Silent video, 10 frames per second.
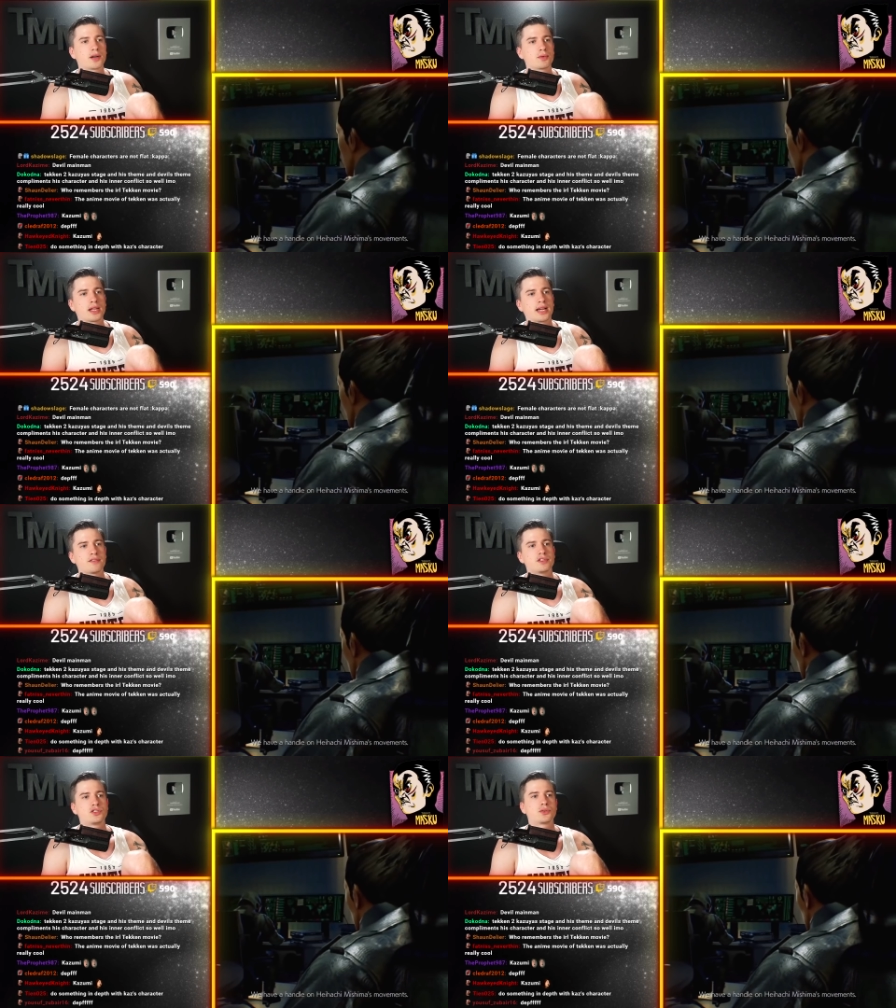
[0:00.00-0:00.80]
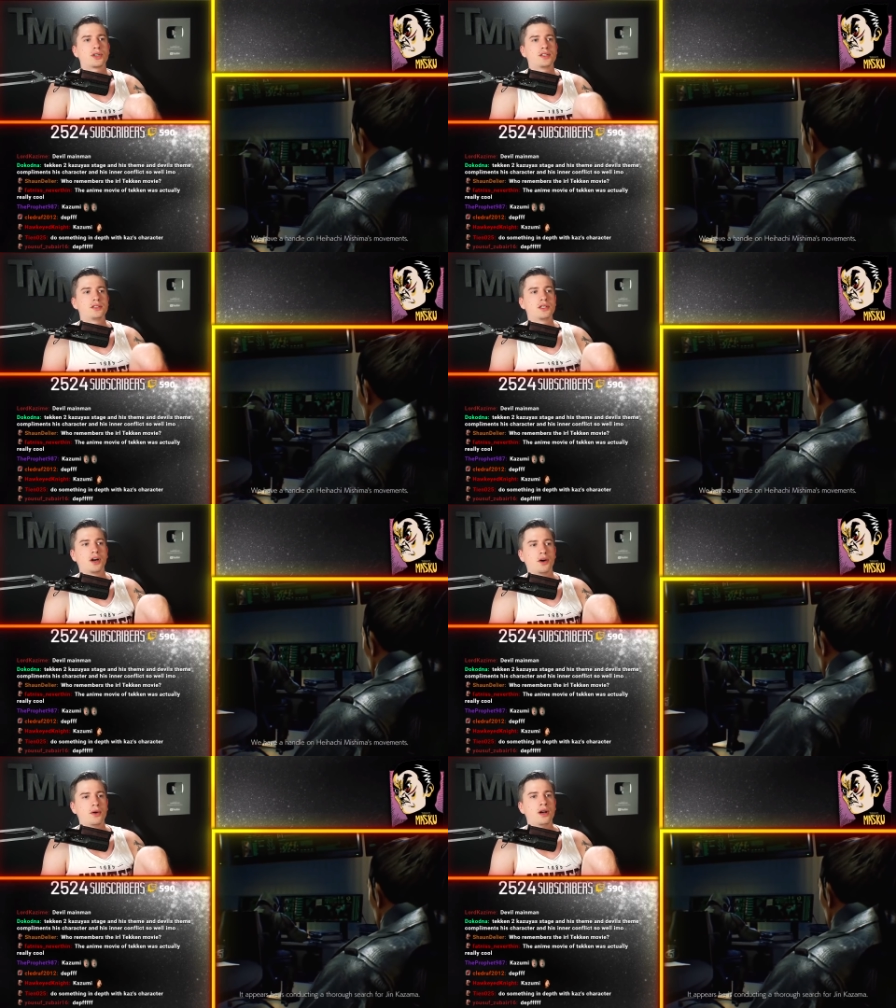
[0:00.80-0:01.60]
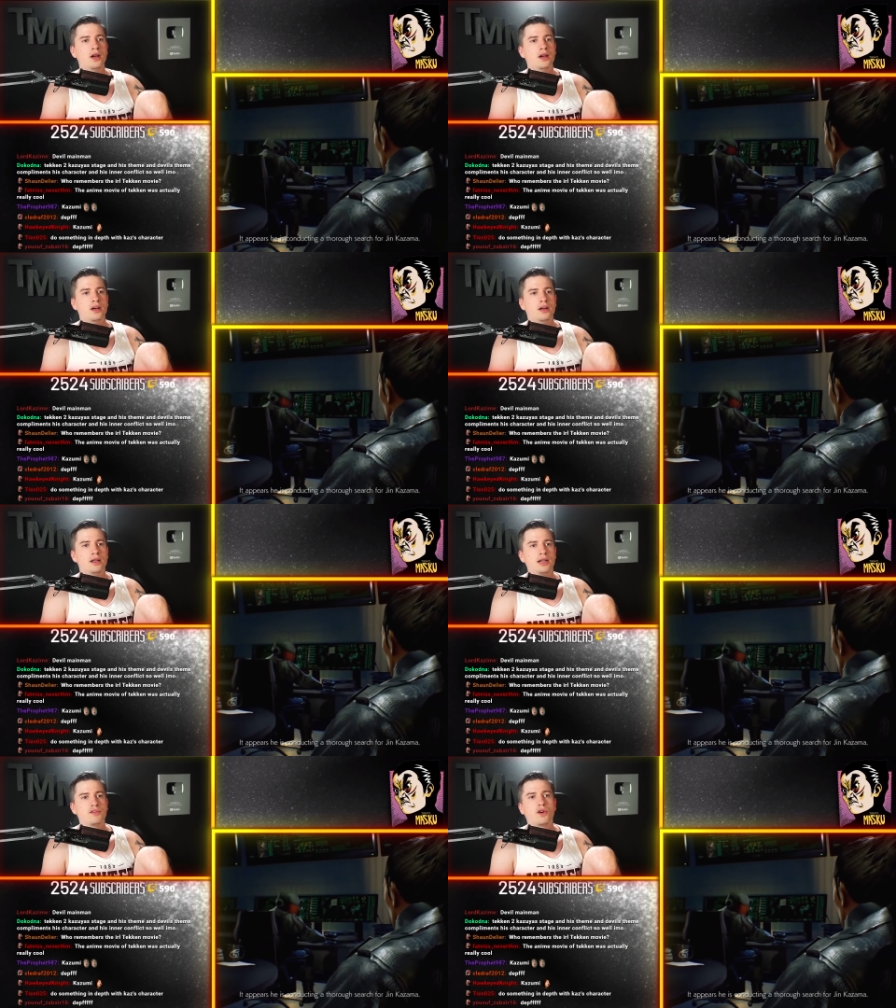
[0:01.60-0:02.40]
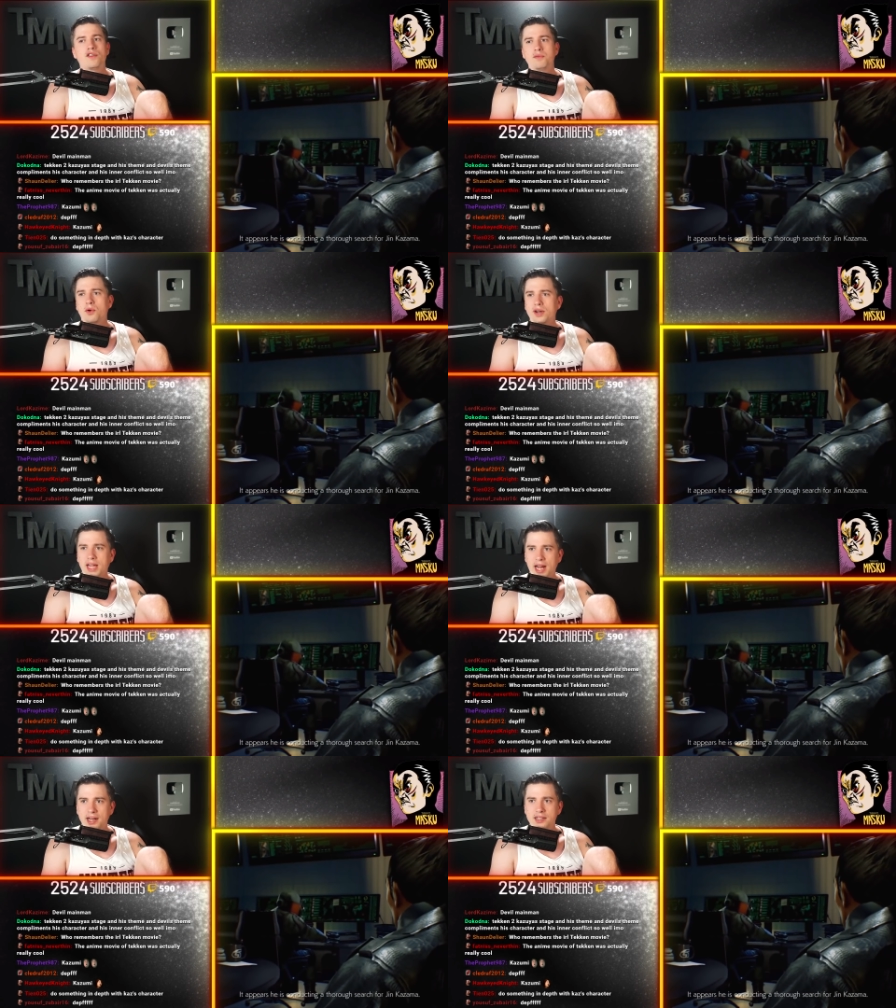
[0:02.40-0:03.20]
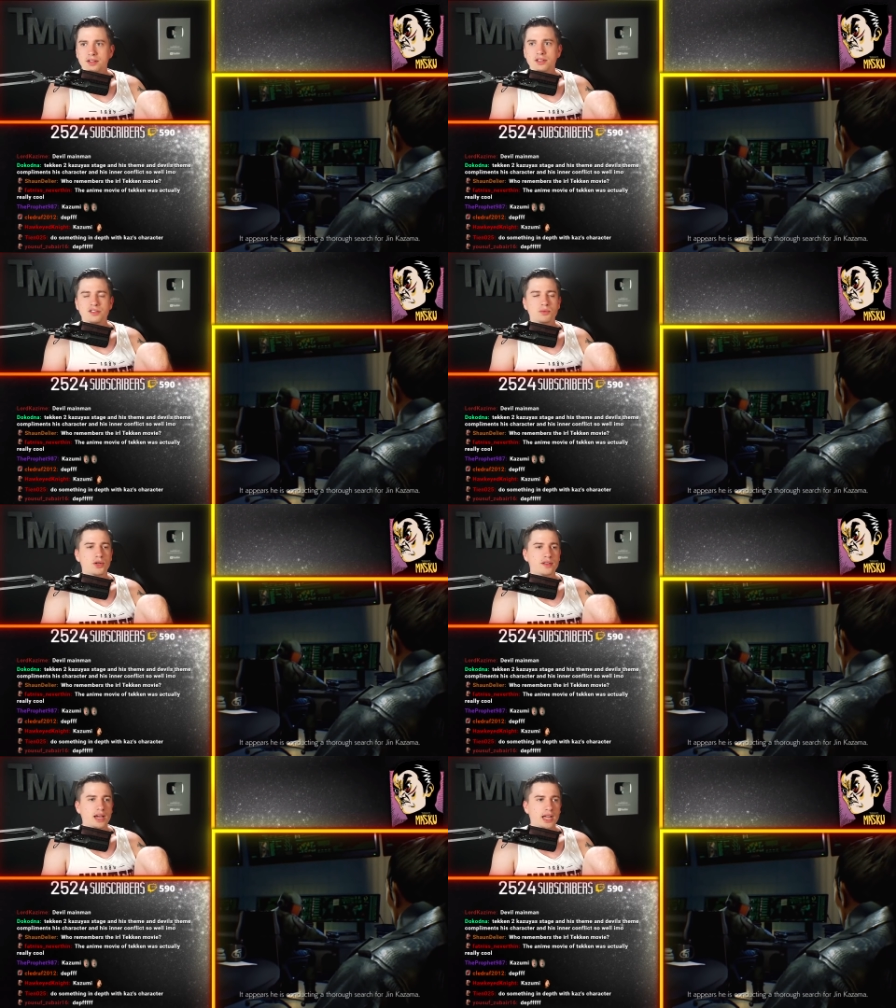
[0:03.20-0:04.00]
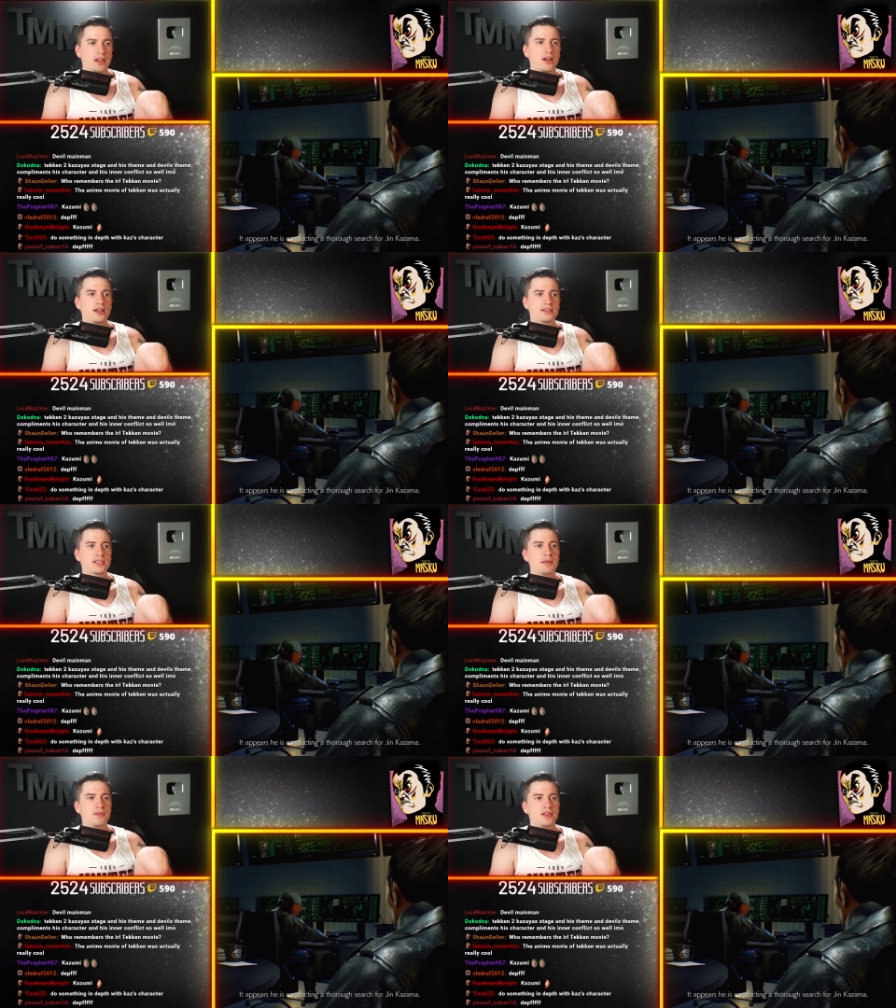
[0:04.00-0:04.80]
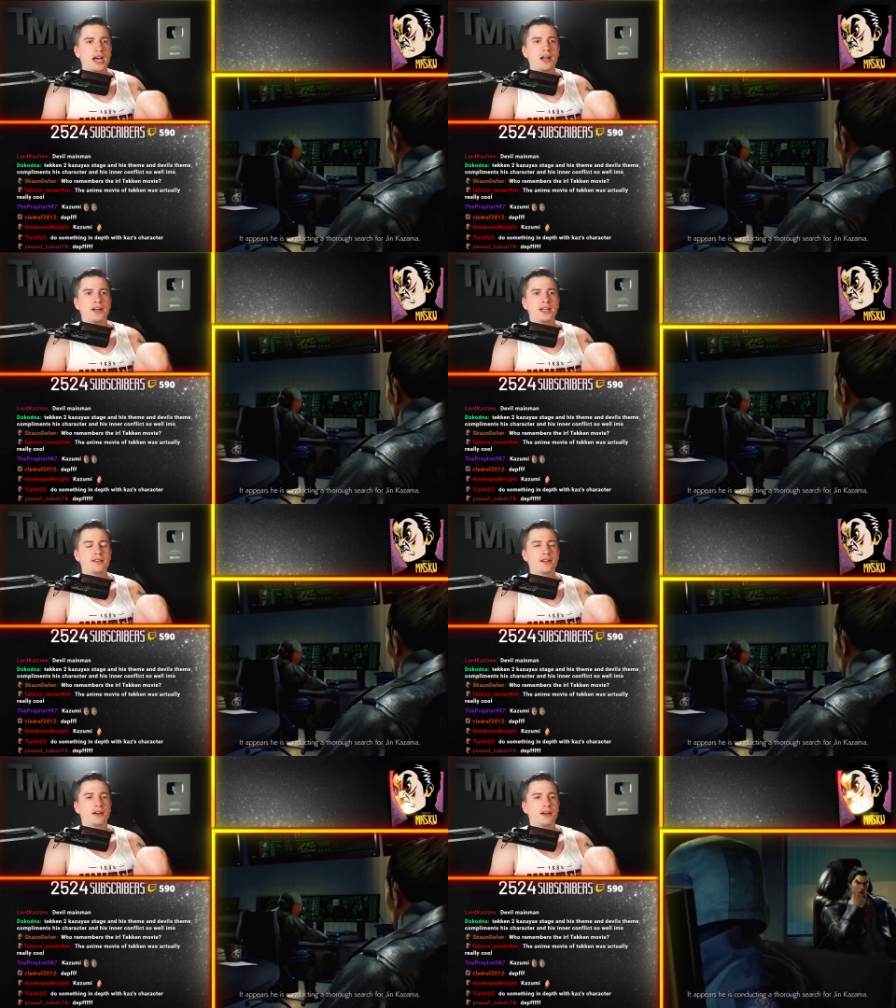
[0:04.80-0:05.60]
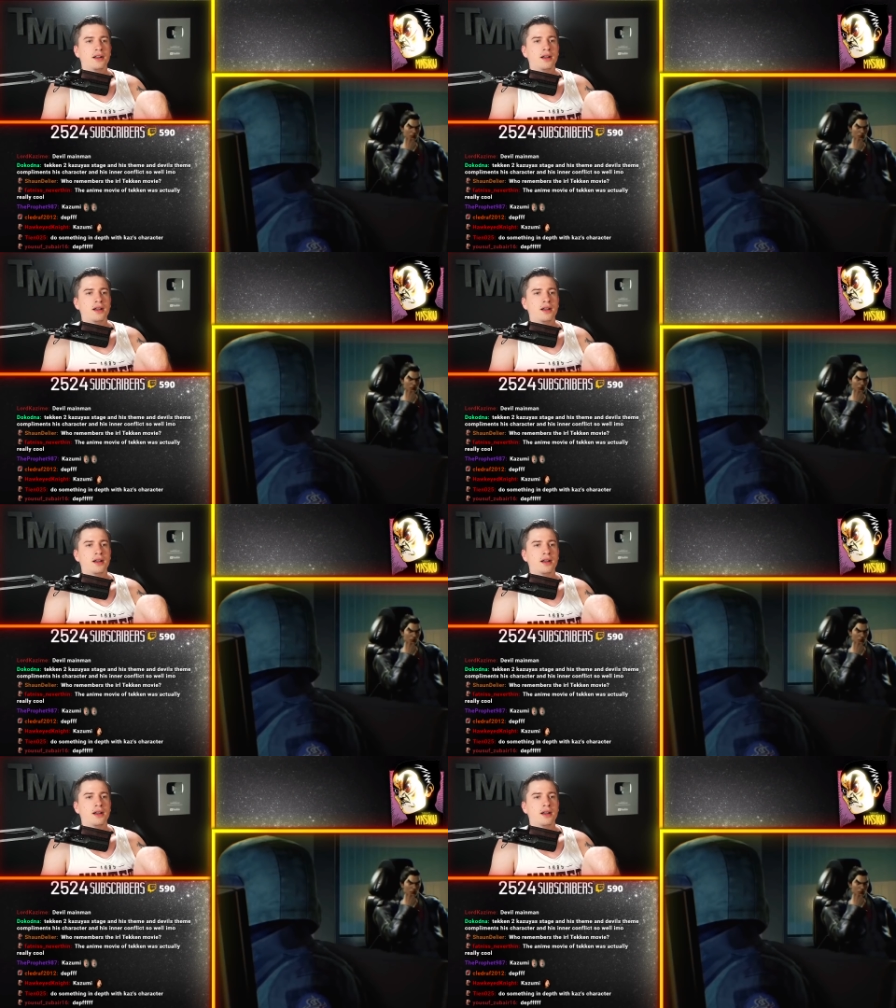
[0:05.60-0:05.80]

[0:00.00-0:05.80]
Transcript: would like the story to go. Involve more characters, more dialogue, skip a narrator.